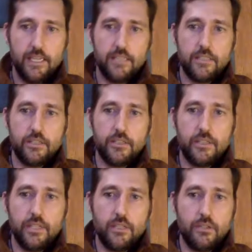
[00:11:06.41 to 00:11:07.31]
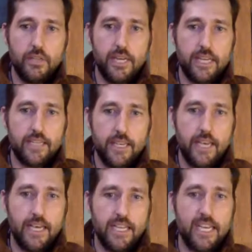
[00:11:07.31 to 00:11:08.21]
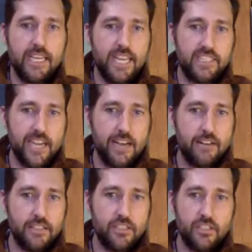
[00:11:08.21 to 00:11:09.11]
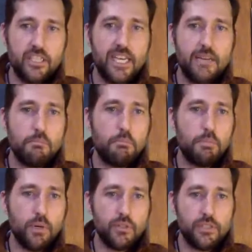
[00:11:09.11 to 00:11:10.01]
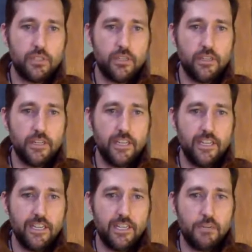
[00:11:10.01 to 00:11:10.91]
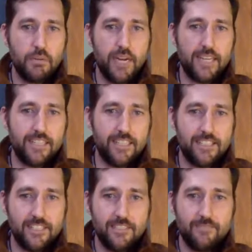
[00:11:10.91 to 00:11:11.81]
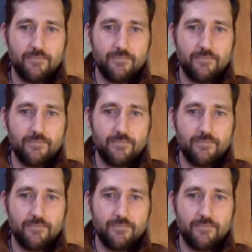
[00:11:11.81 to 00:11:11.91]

And so you can do that 10-day challenge to again bolster your practice.